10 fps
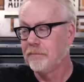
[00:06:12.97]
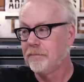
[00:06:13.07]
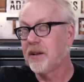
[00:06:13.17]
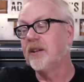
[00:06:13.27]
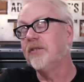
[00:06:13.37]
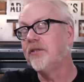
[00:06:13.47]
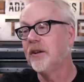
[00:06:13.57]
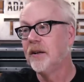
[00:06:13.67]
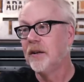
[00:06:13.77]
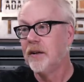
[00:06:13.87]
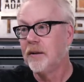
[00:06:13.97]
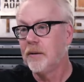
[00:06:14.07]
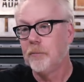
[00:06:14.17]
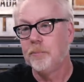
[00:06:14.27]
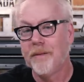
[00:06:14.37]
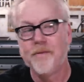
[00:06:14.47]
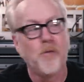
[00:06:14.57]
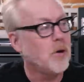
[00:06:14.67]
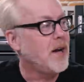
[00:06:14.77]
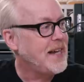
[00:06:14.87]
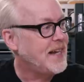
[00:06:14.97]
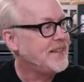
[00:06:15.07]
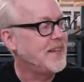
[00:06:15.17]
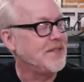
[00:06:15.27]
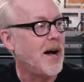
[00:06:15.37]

Because before I had that